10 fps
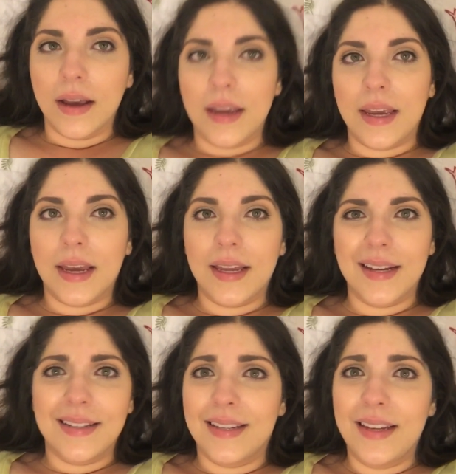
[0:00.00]
And
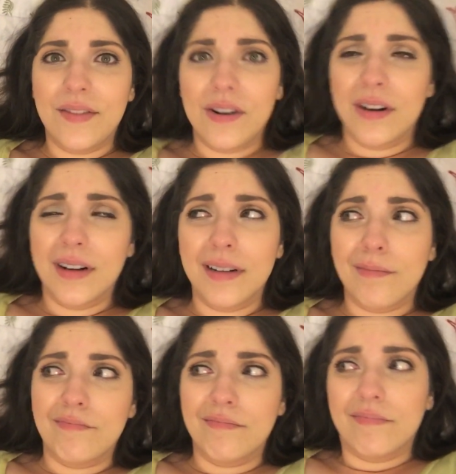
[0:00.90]
it didn't even hurt
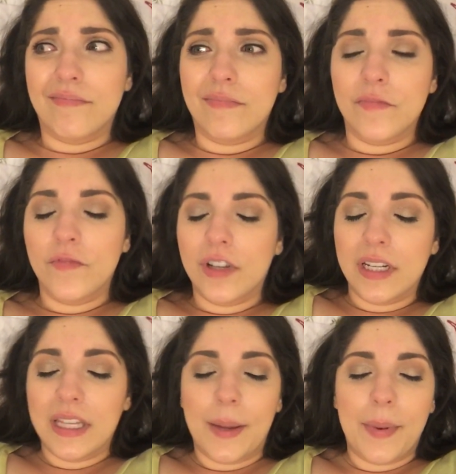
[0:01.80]

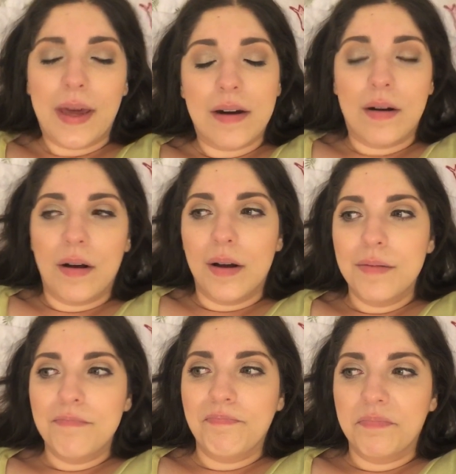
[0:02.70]
really that bad at
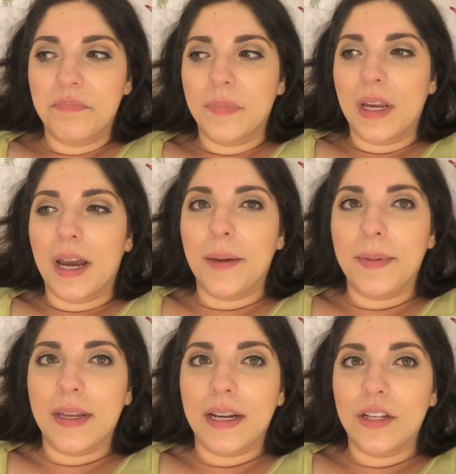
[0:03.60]
all. I
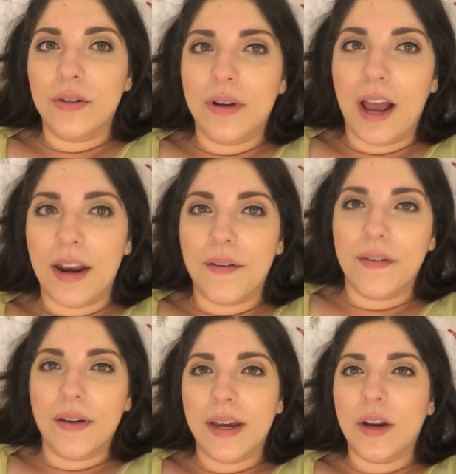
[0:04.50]
mean, I do kind of
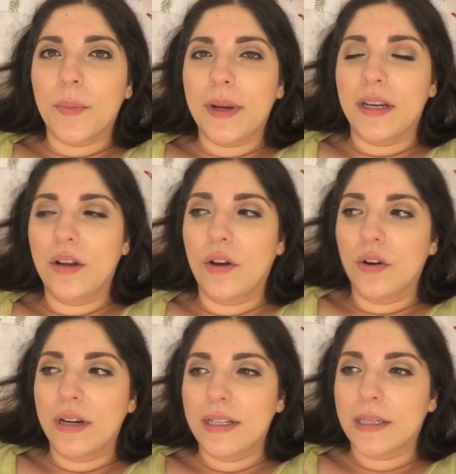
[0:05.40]
have a higher pain
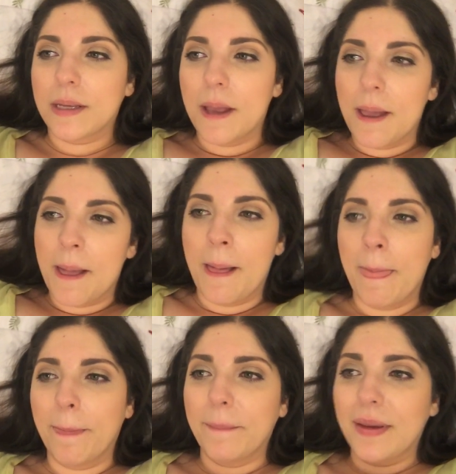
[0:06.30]
tolerance
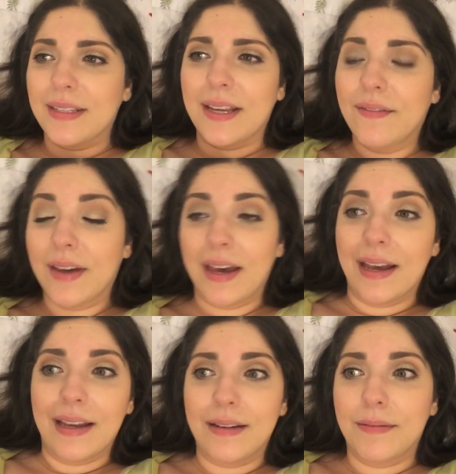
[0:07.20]
because I've
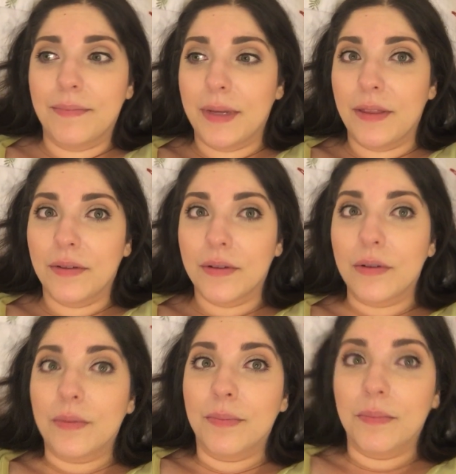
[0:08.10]
had been
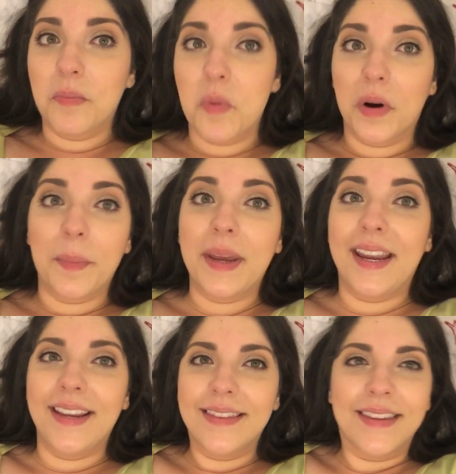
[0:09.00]
through more
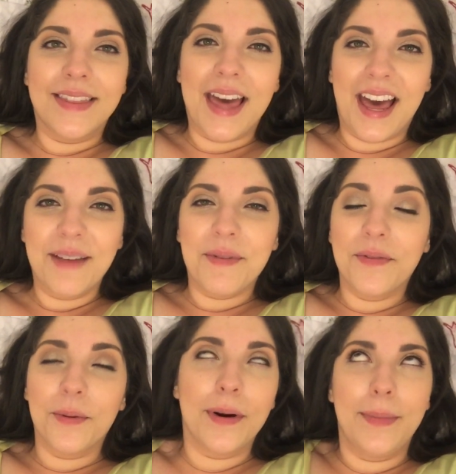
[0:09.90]
pain than that
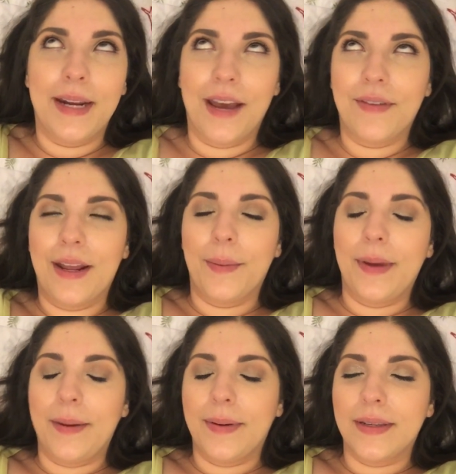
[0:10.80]
before. I mean, I haven't had a
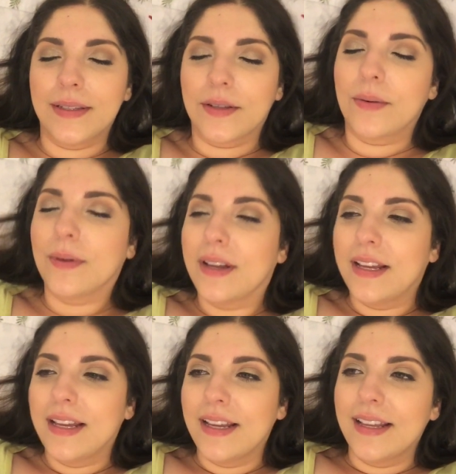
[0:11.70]
baby, so
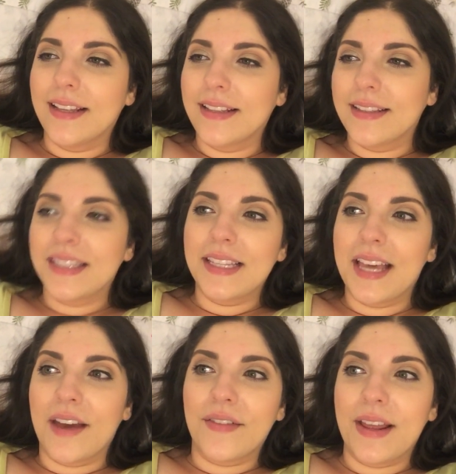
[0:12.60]

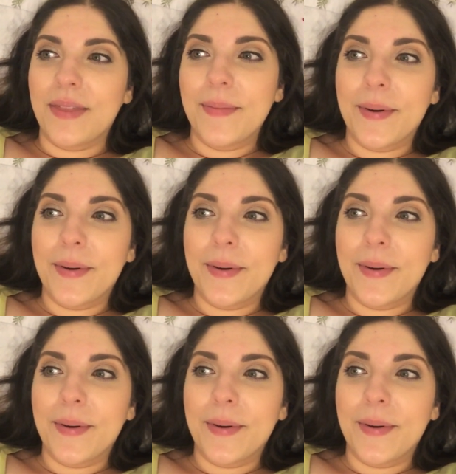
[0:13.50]
I haven't had the